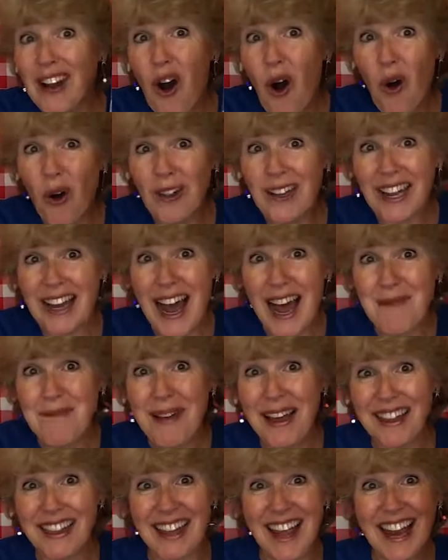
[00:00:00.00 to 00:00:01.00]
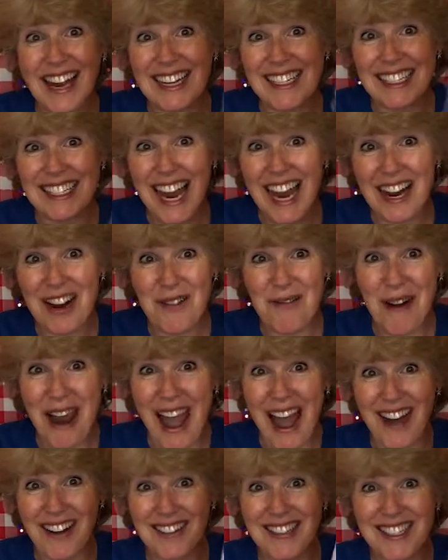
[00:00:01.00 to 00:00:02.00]
hold it up and let it shake
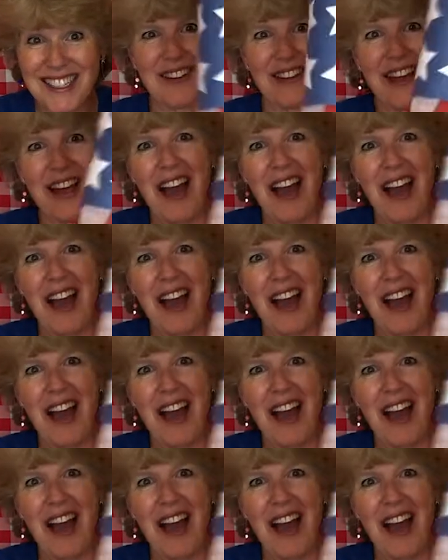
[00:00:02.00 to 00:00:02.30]
around.